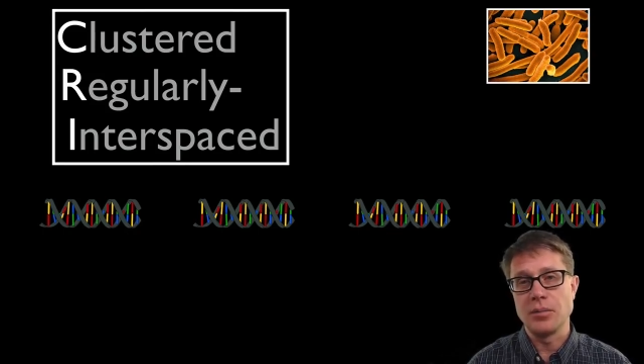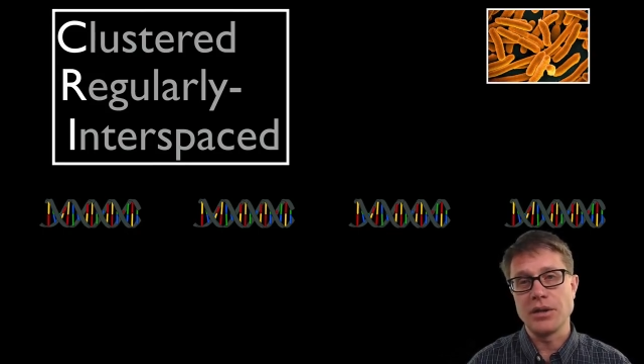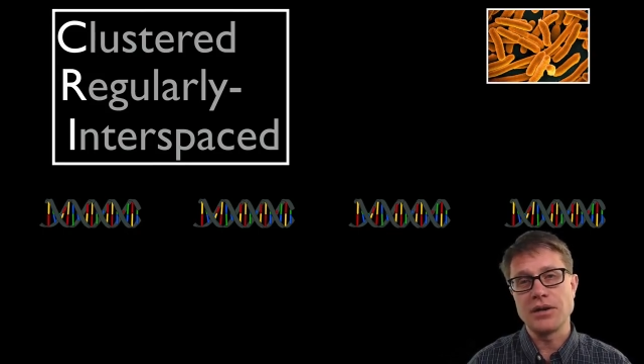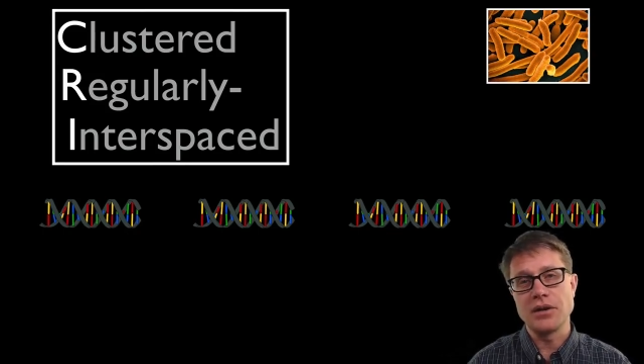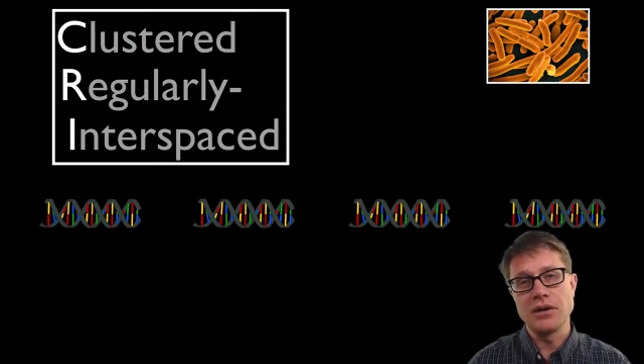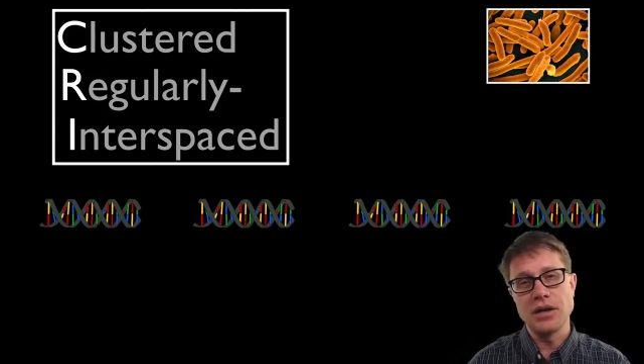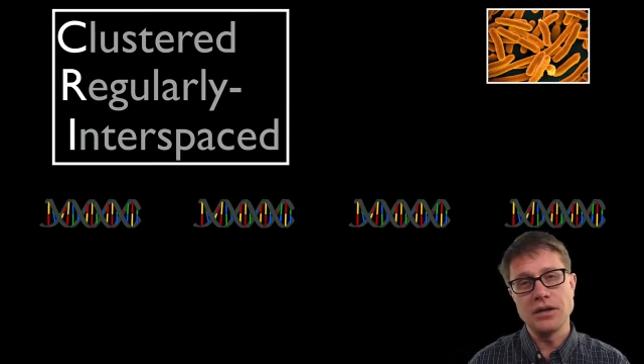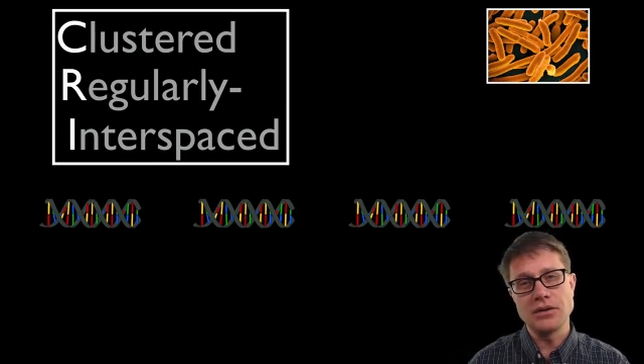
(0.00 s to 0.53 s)
but
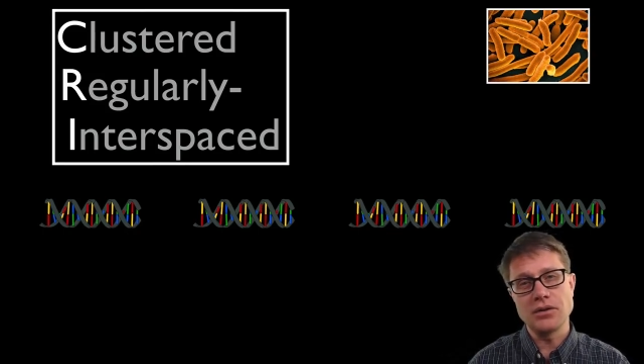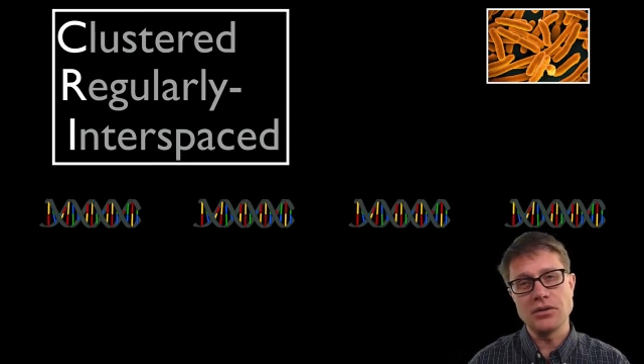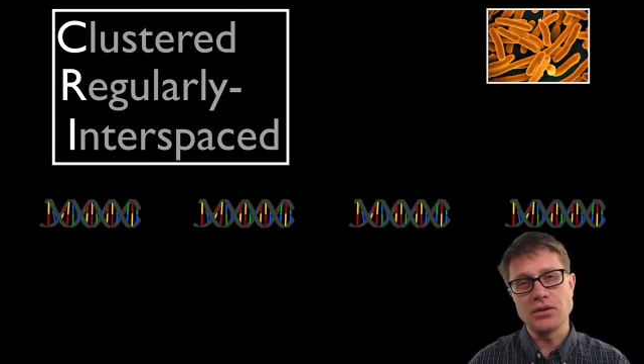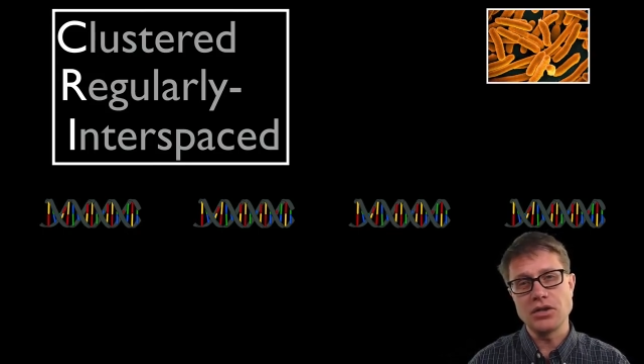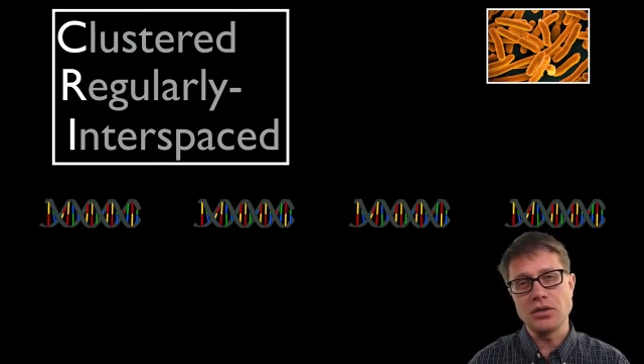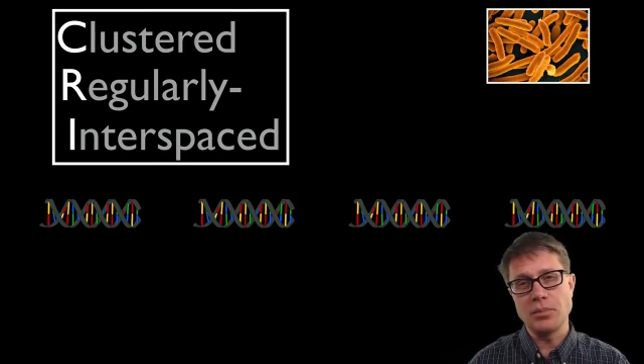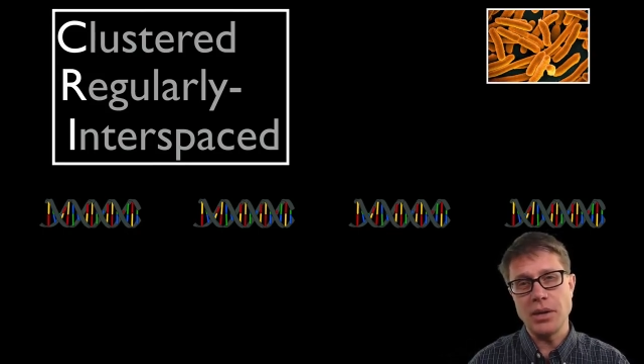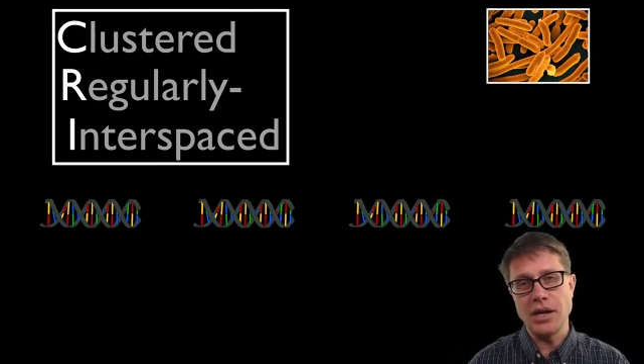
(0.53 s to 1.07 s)
they're
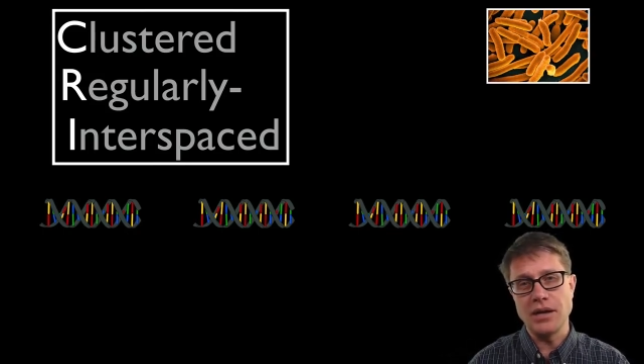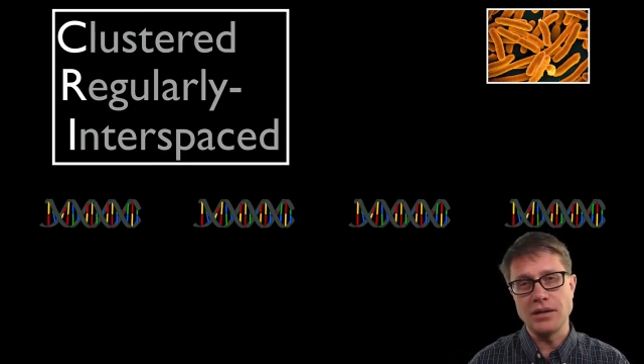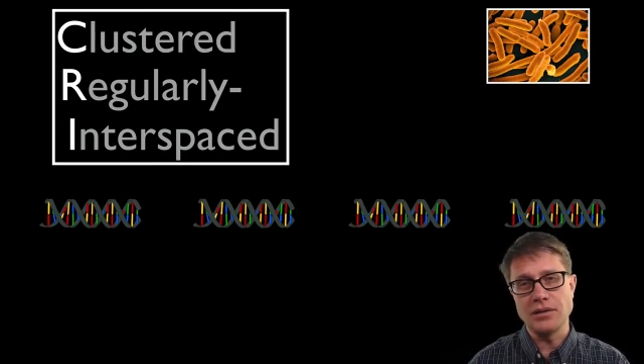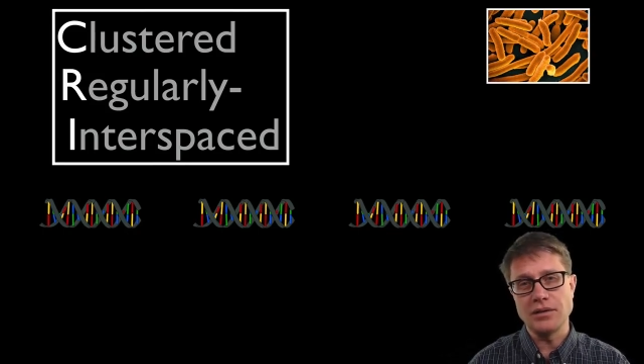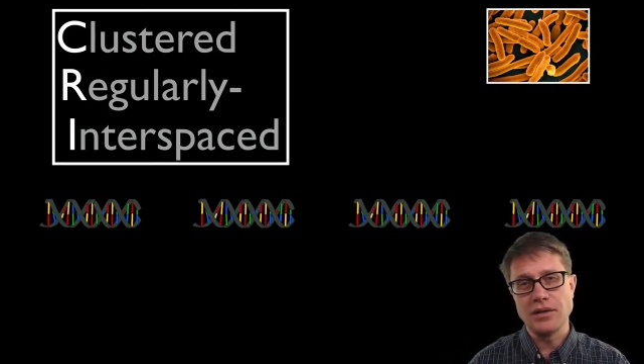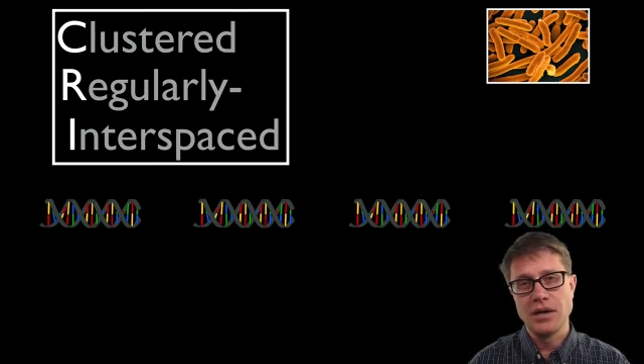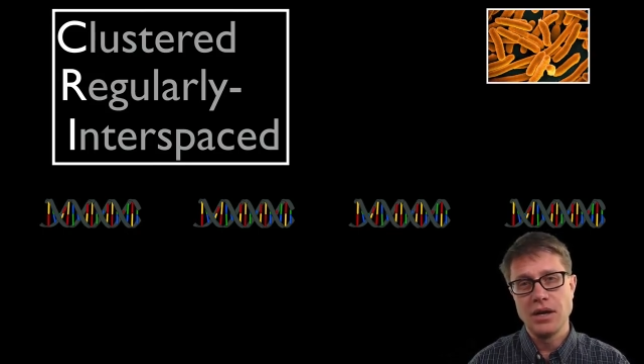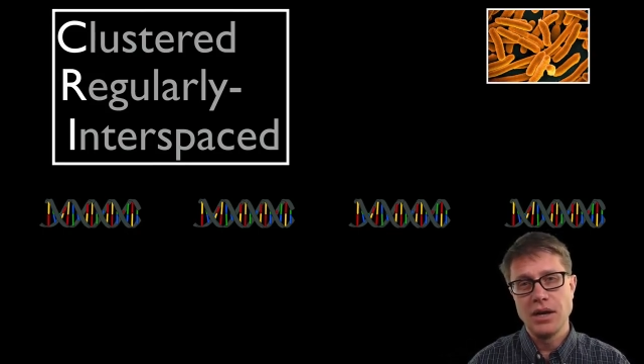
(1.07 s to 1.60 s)

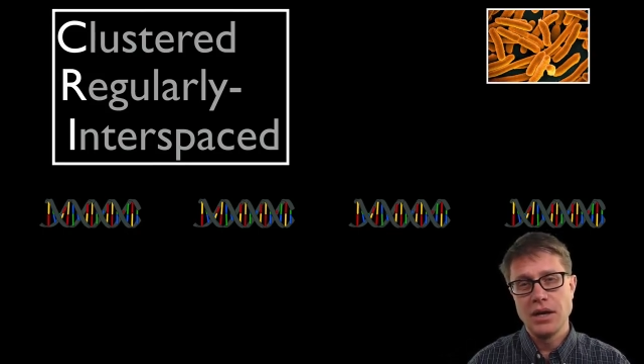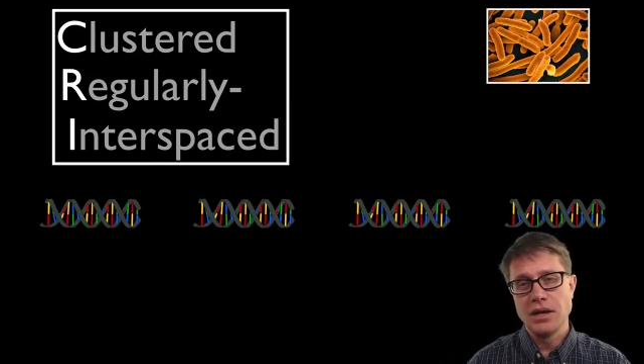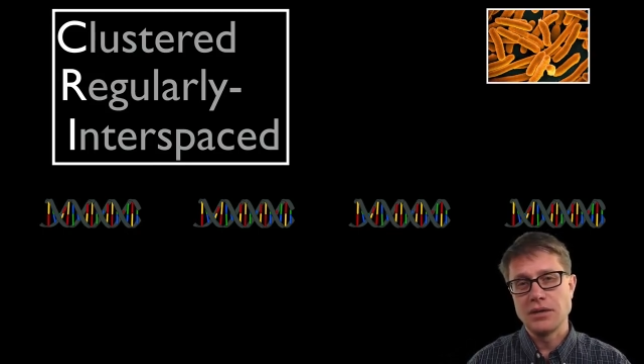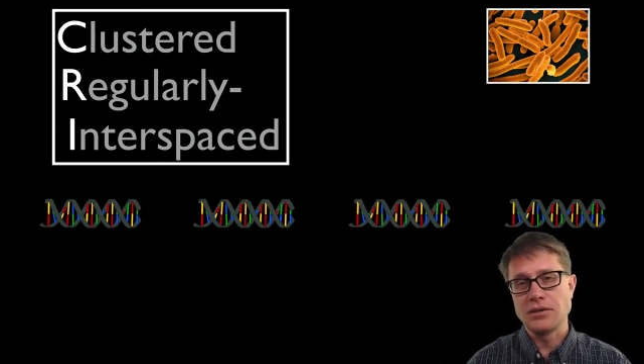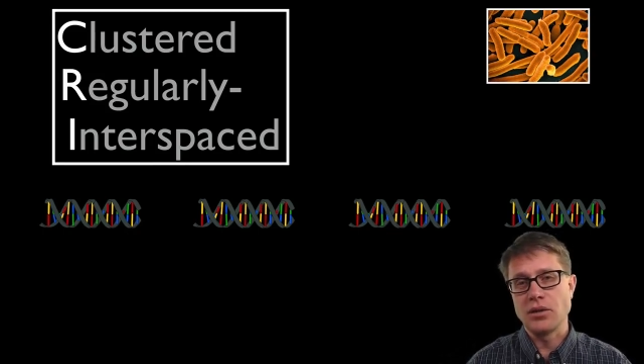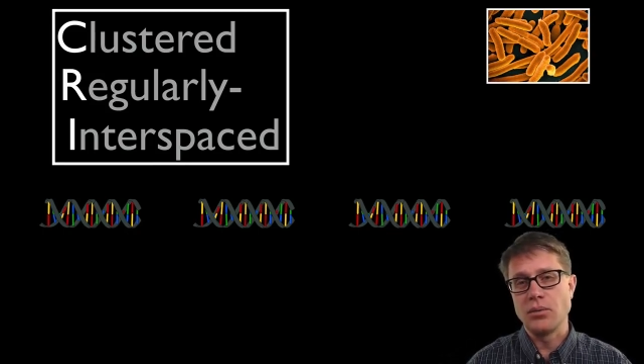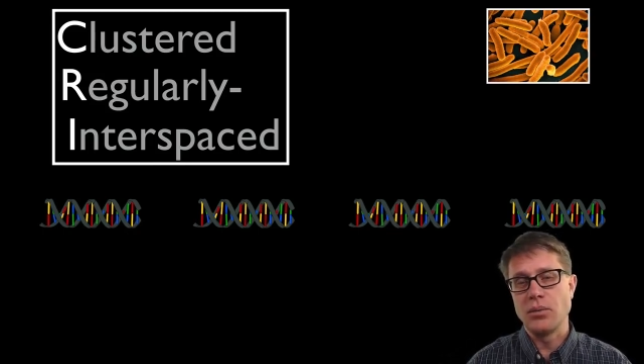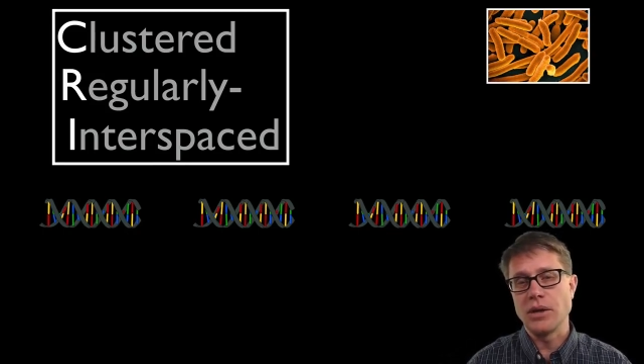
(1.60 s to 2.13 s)
interspaced.
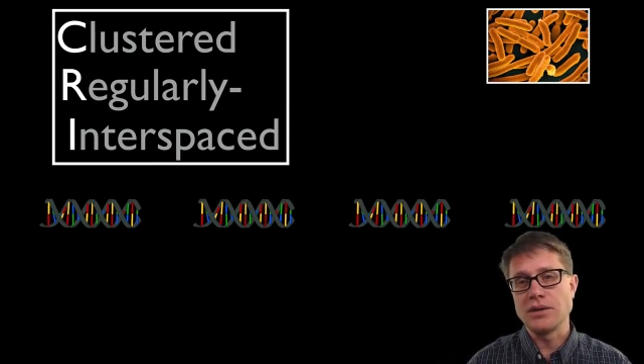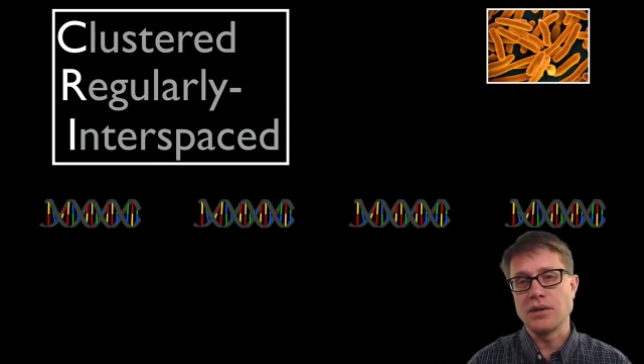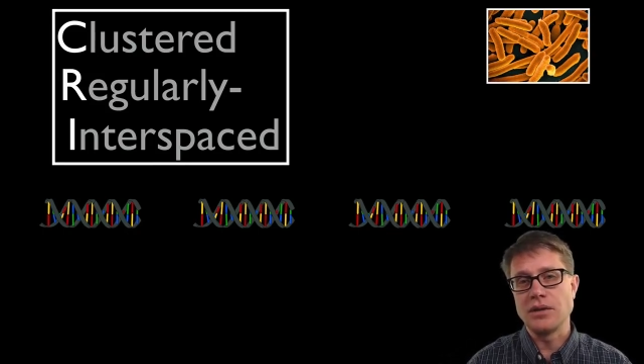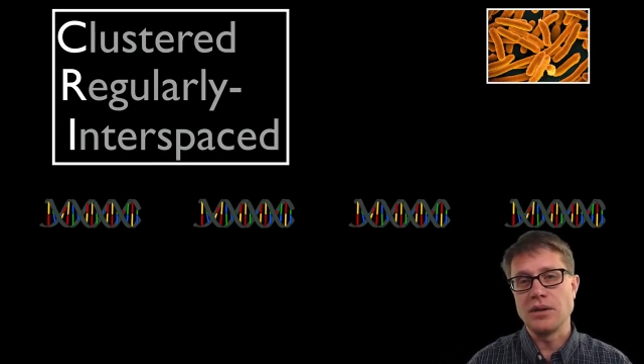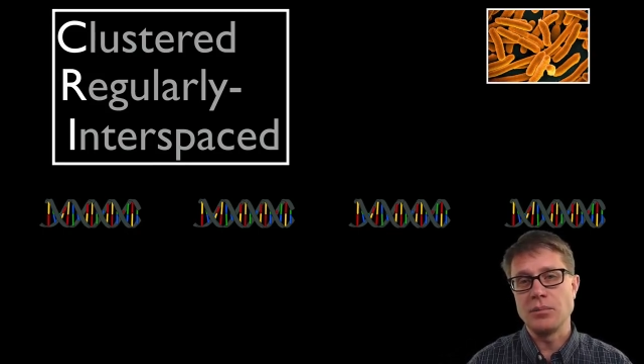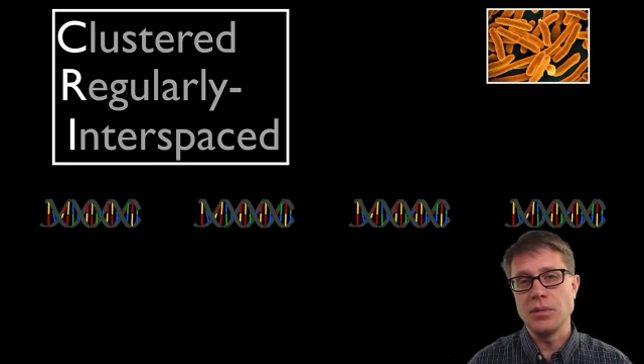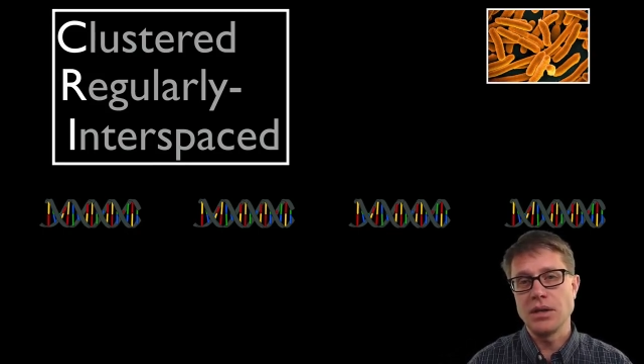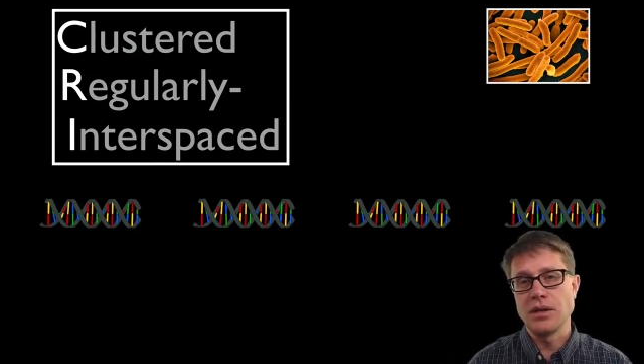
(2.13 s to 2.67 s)
And so what's in the